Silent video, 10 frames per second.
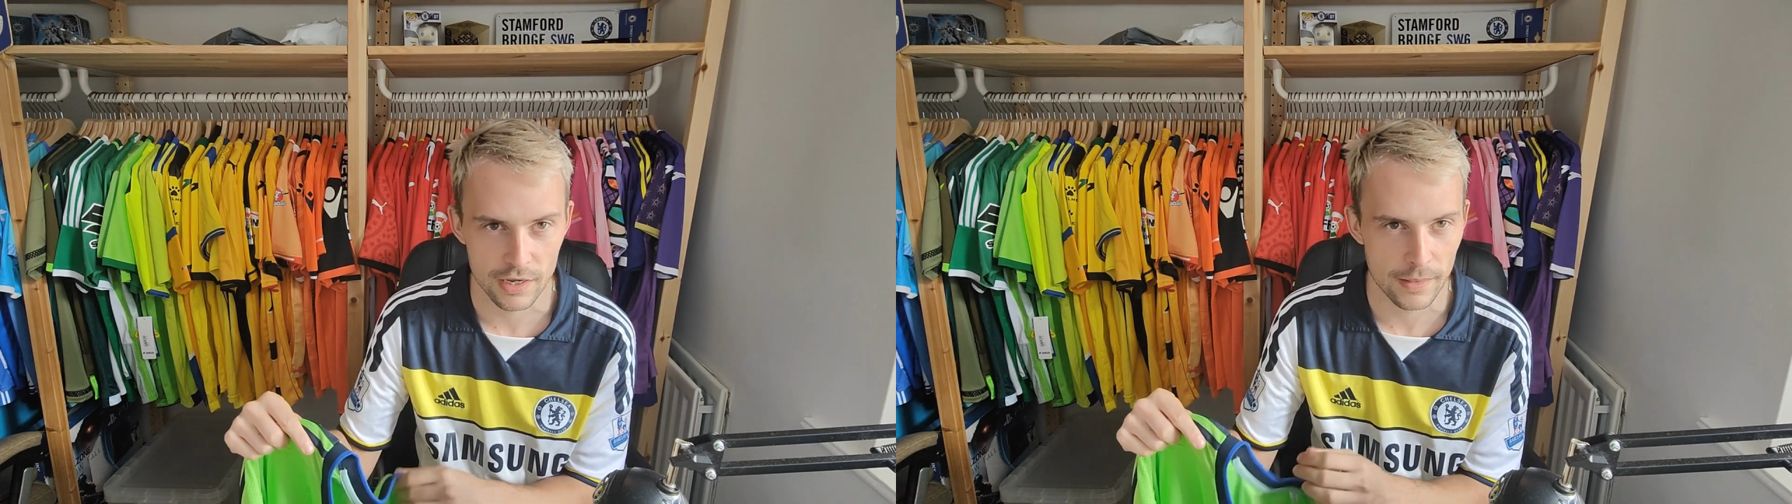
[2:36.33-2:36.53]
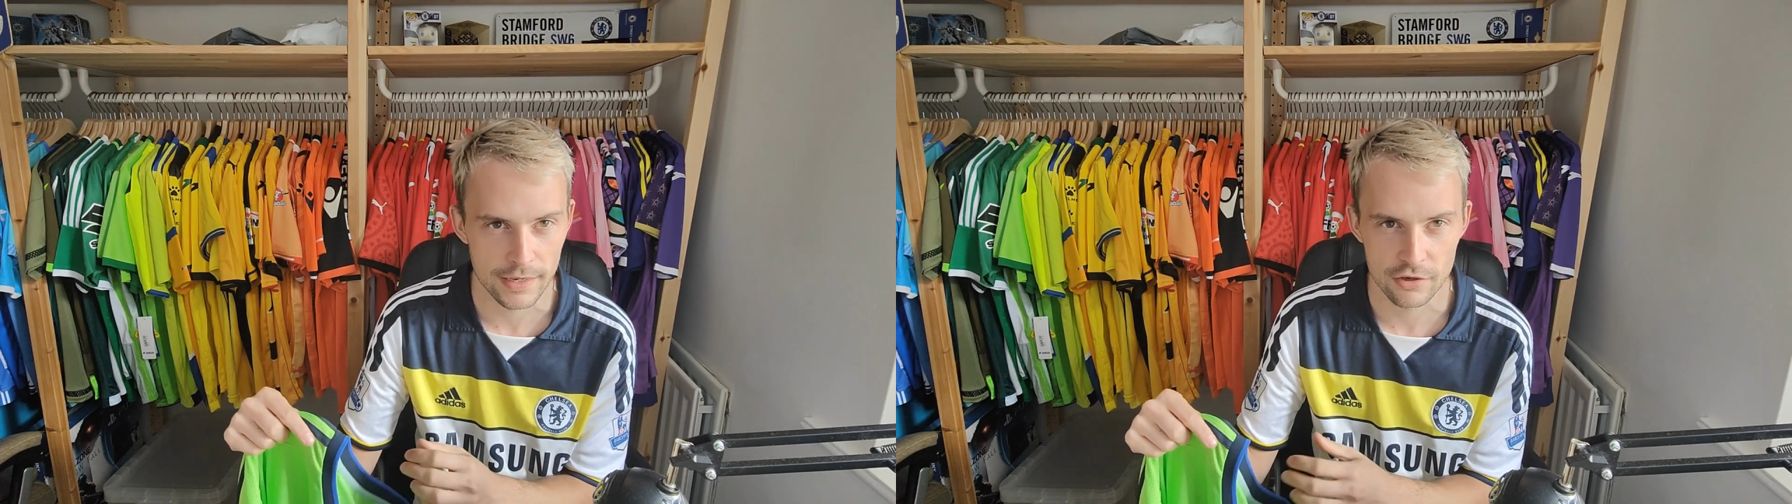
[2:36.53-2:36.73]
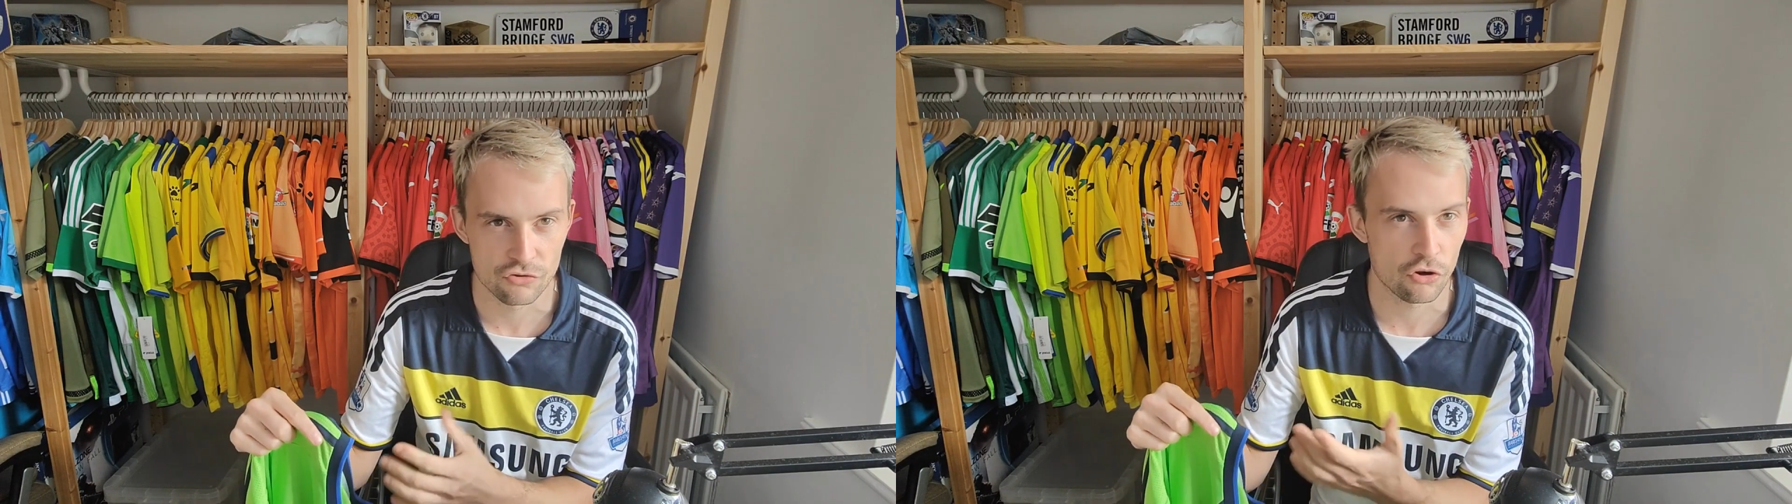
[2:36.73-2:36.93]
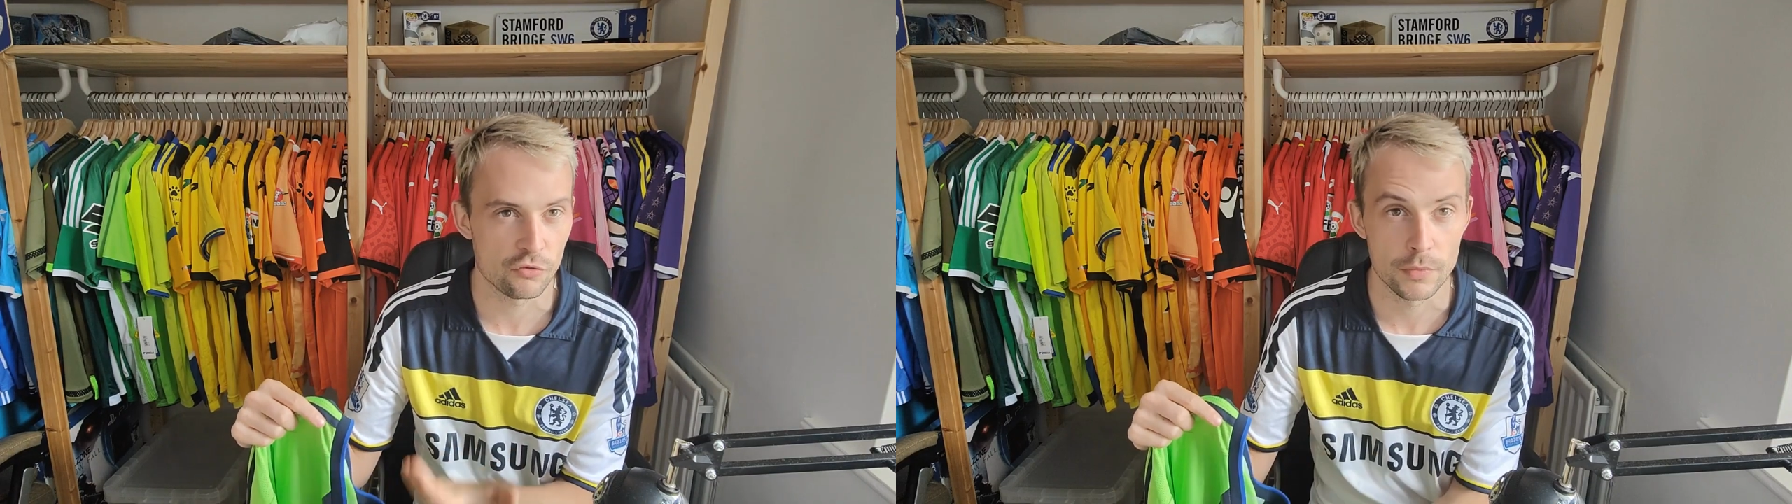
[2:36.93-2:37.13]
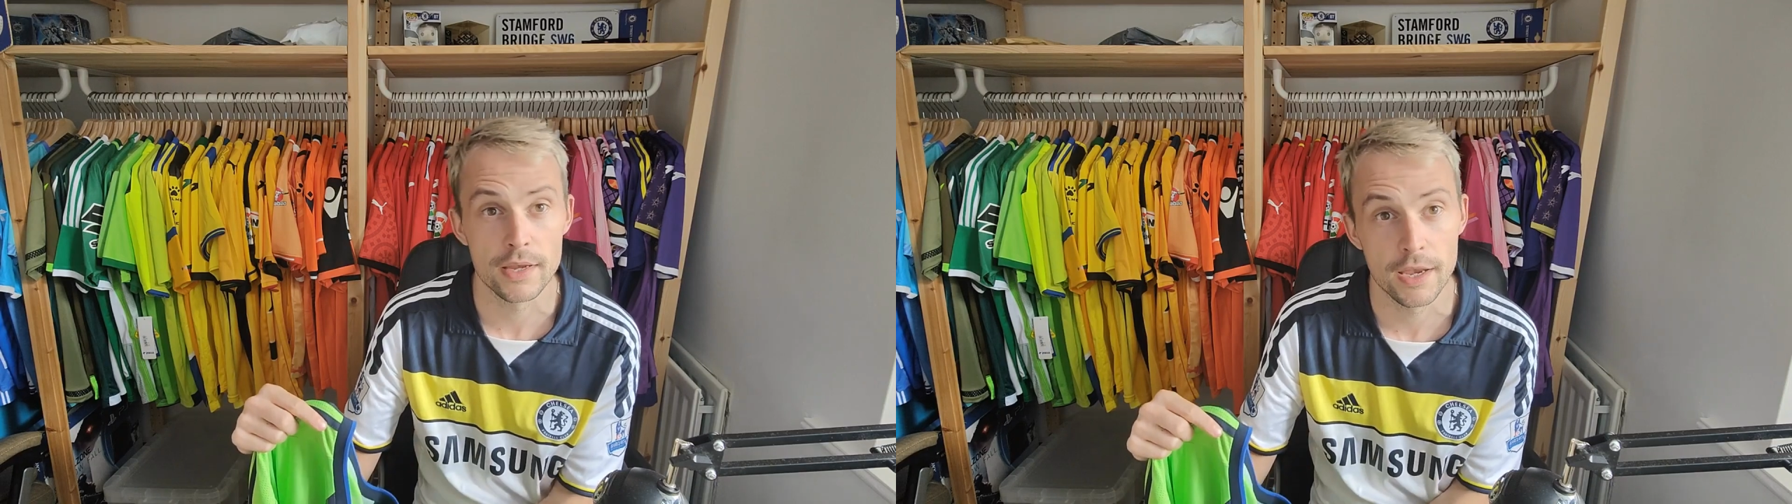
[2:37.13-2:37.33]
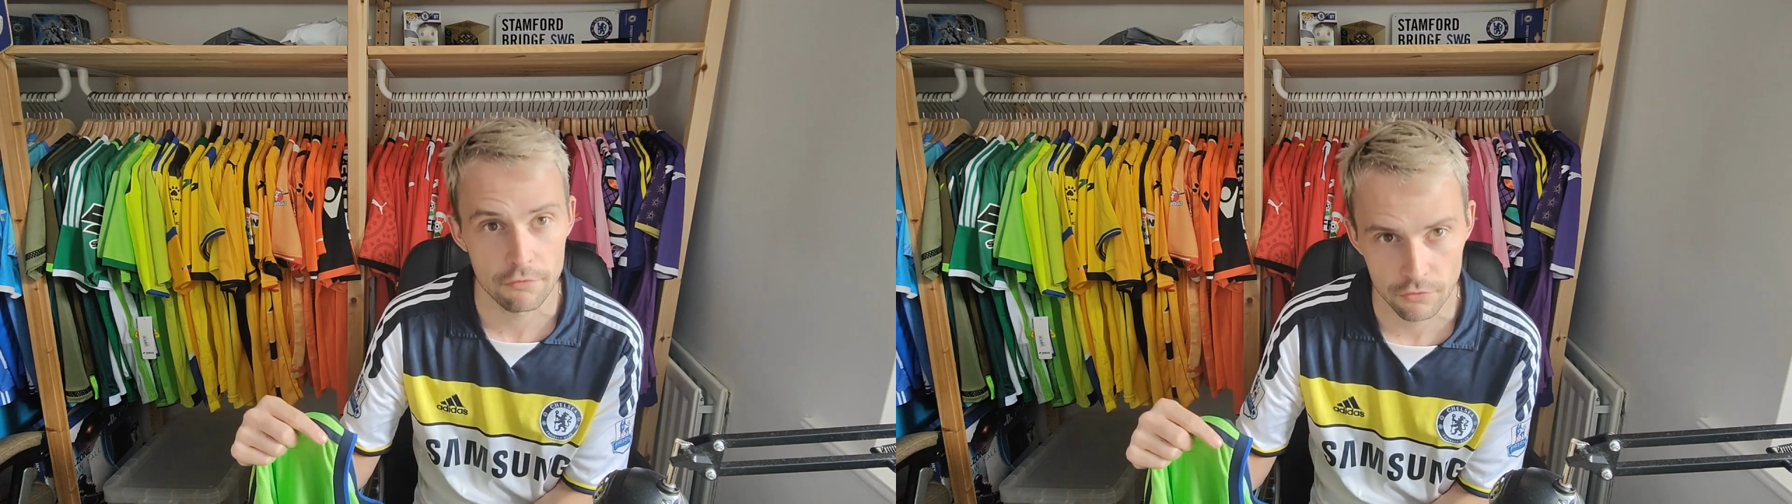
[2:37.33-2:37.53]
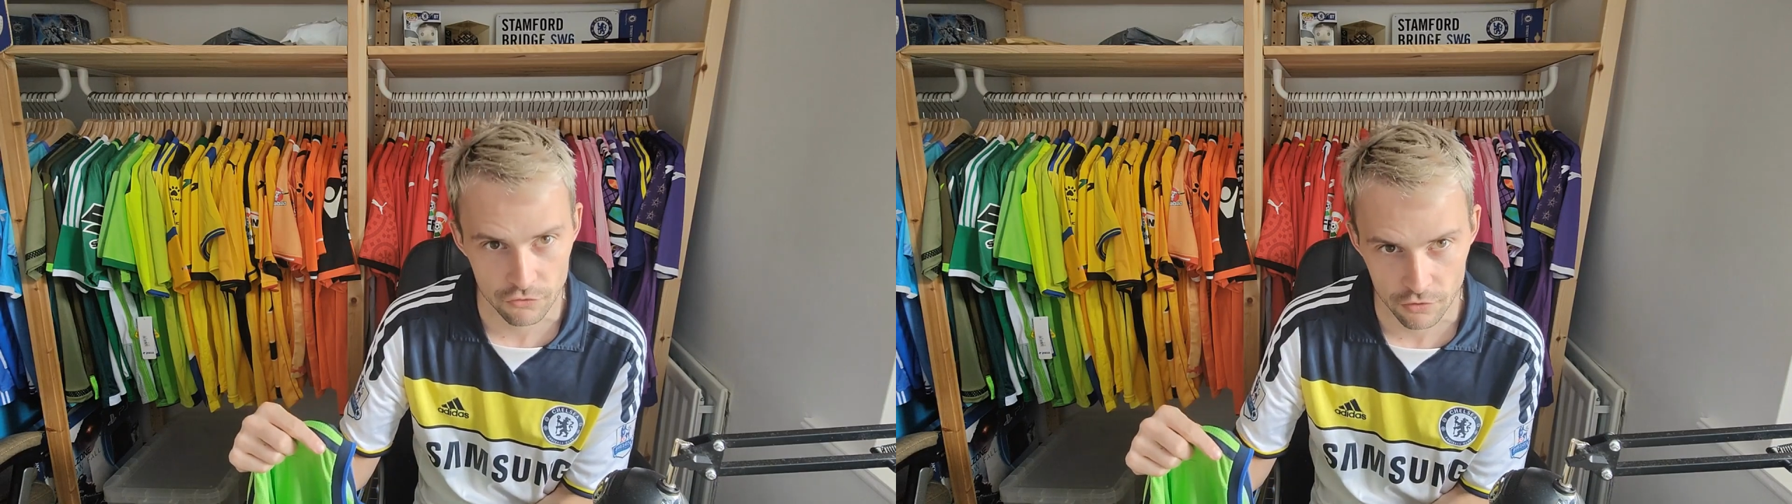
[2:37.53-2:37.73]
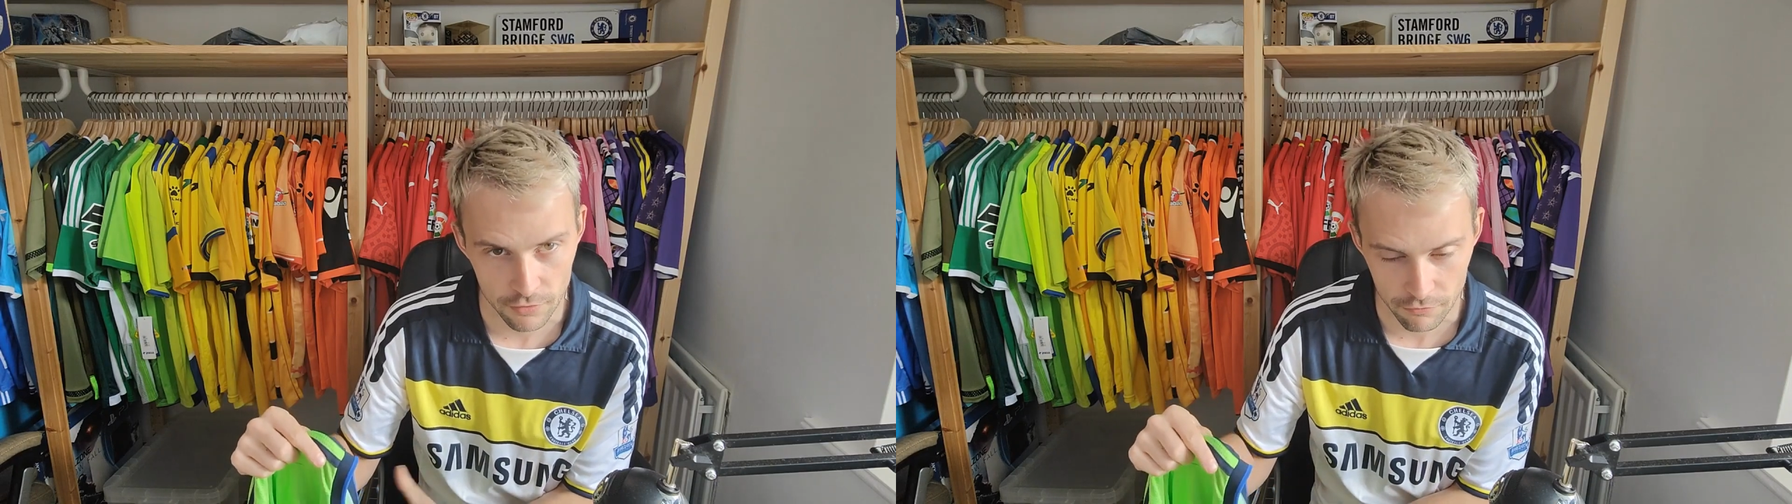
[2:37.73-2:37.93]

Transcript: get like a Josh McEachran shirt,